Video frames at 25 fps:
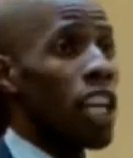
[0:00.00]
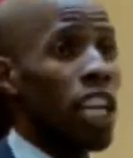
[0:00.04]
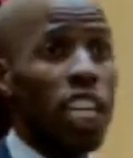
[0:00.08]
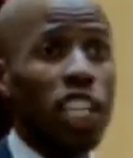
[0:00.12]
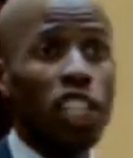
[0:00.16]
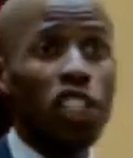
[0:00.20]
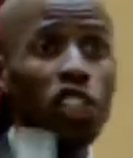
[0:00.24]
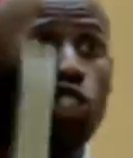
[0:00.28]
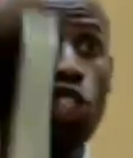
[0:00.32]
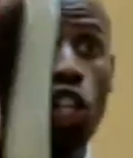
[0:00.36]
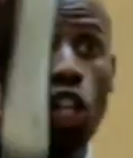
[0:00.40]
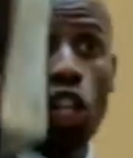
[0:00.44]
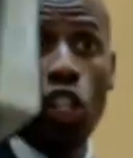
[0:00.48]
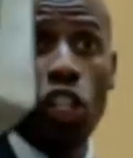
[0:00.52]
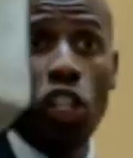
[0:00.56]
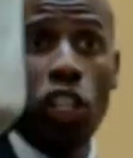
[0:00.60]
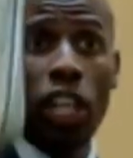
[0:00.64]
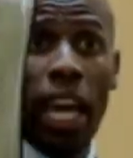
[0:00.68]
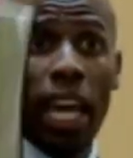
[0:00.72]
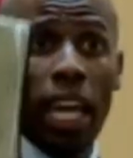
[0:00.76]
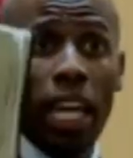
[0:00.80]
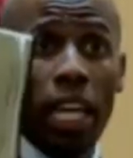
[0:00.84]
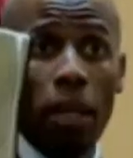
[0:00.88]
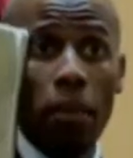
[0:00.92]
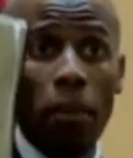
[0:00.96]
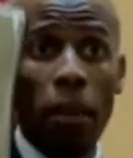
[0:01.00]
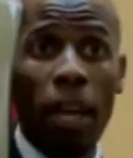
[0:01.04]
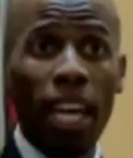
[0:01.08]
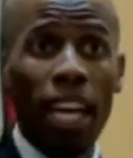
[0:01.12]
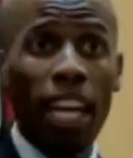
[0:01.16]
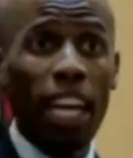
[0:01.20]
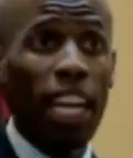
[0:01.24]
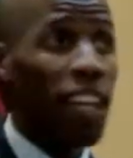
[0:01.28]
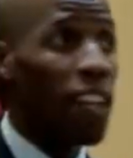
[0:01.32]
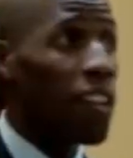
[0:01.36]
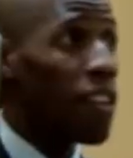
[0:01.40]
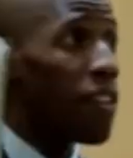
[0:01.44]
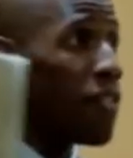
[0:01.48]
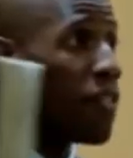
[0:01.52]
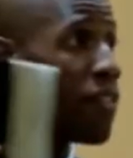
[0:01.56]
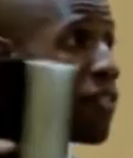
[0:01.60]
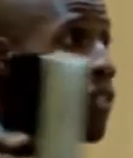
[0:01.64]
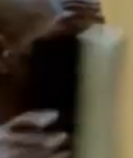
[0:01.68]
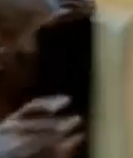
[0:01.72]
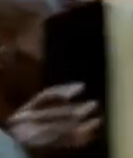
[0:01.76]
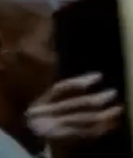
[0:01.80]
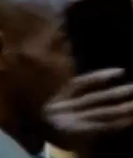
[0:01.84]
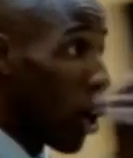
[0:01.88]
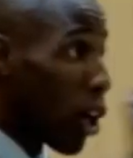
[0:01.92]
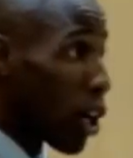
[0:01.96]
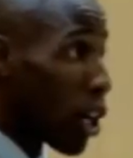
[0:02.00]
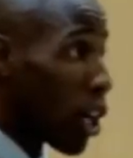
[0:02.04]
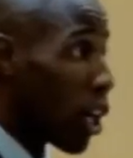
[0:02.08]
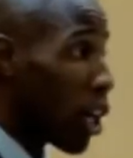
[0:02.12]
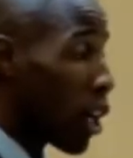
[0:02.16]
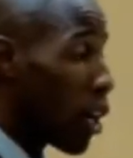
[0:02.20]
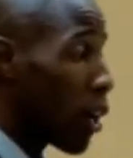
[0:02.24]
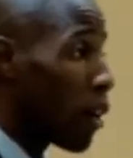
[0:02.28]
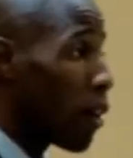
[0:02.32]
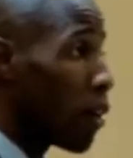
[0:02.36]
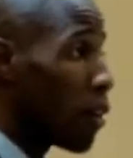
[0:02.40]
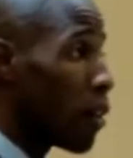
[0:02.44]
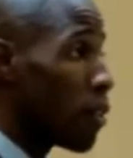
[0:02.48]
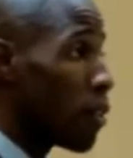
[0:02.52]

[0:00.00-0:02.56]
Is your name in the book?